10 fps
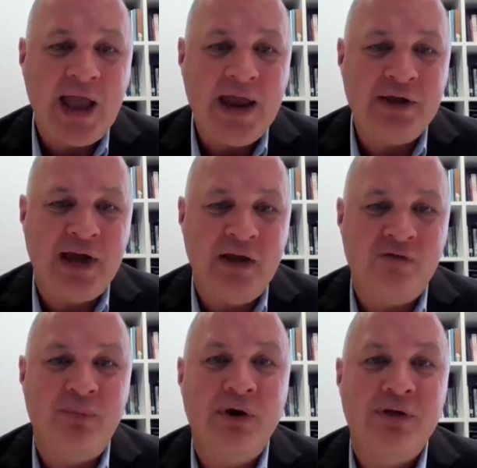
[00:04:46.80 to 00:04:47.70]
and
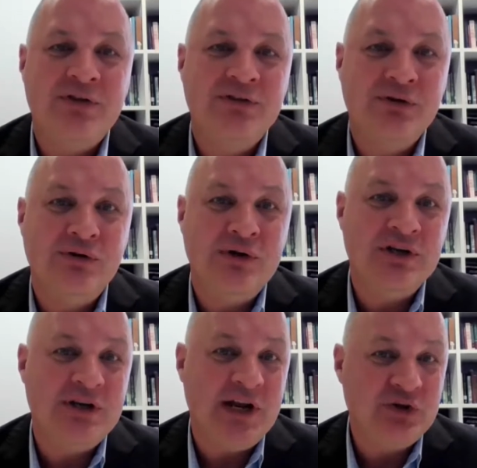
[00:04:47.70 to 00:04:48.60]
gave birth to
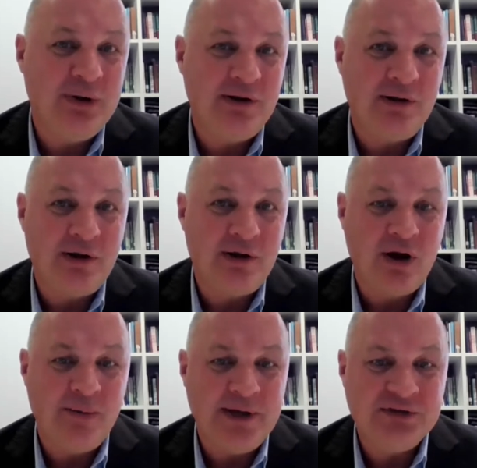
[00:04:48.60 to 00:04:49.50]
international political
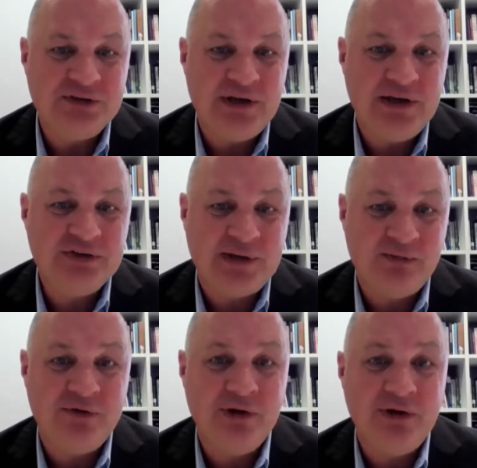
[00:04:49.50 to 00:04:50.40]
economy as a
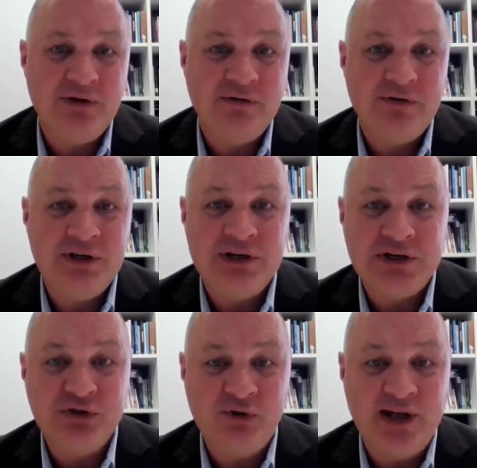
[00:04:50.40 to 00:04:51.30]
subfield of
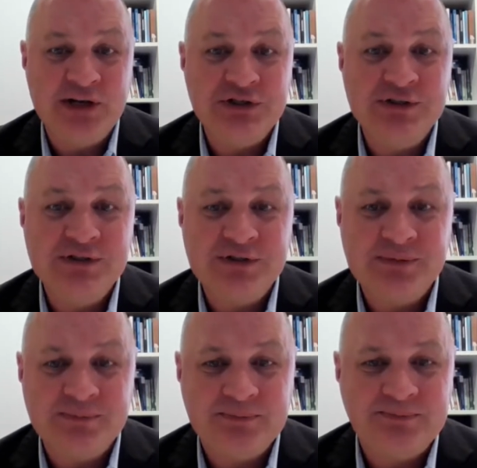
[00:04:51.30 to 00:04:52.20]
international
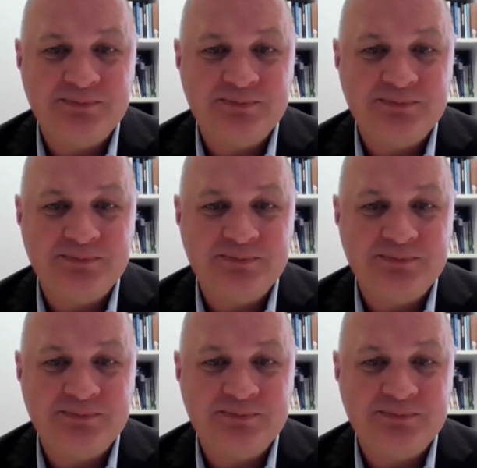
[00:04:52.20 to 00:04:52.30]
relations.